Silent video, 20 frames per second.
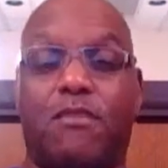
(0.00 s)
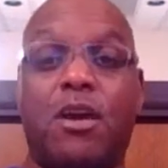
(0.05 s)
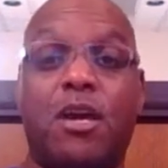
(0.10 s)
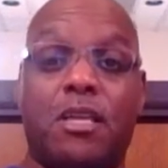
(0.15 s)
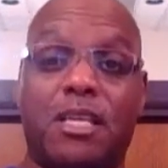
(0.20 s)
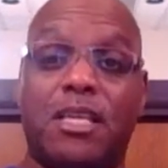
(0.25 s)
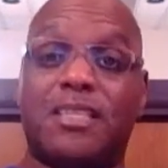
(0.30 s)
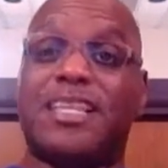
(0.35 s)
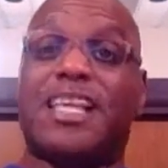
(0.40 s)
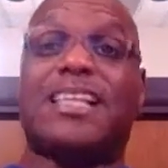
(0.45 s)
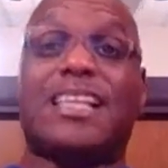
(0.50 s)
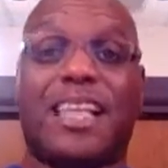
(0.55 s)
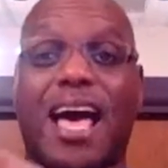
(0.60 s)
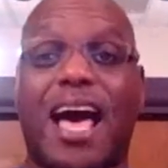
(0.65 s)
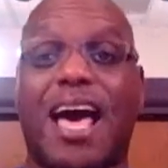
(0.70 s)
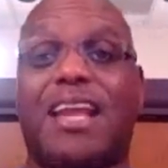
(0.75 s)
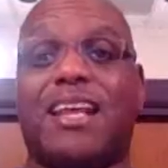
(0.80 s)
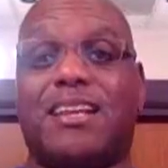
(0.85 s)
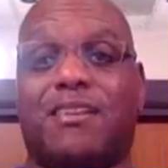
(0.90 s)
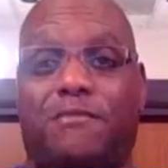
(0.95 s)
There's a
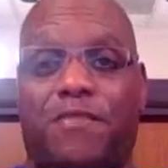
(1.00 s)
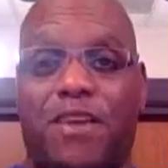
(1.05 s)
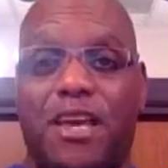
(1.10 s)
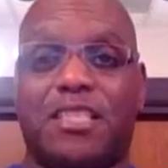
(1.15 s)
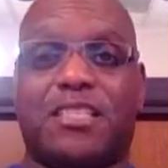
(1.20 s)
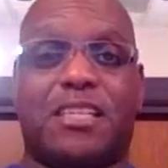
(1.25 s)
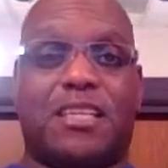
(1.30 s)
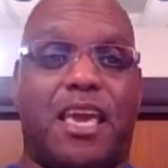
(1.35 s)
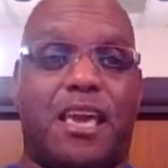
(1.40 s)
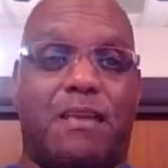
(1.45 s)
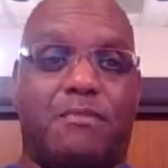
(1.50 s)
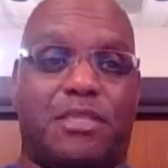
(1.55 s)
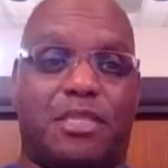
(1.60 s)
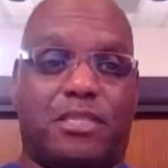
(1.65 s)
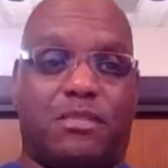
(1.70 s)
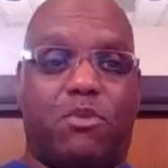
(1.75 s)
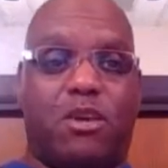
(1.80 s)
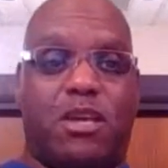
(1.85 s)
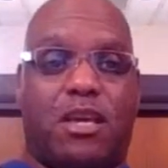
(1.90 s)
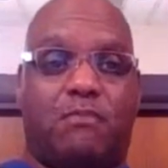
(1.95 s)
lot of division games
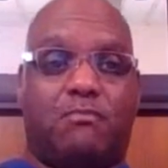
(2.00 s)
this week.